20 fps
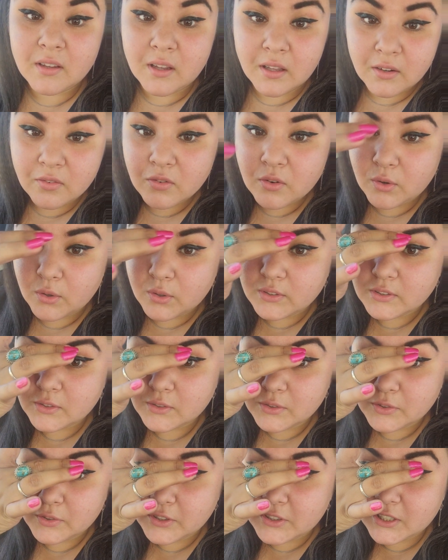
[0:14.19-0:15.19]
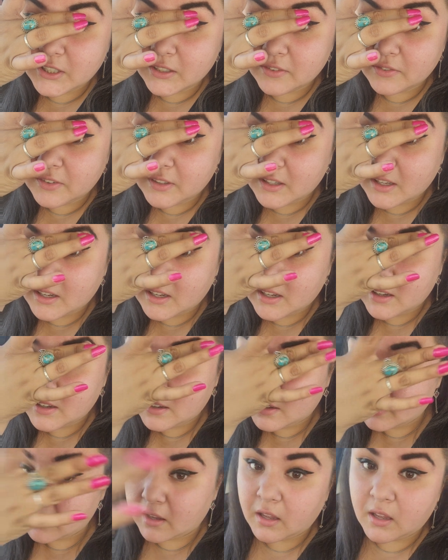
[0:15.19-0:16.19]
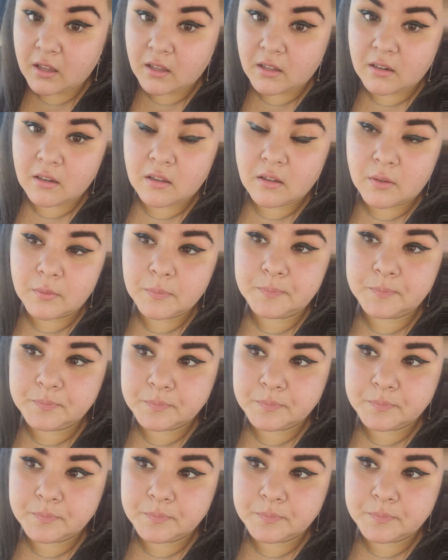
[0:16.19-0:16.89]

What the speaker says: And of course, it was for Chick-fil-A, and I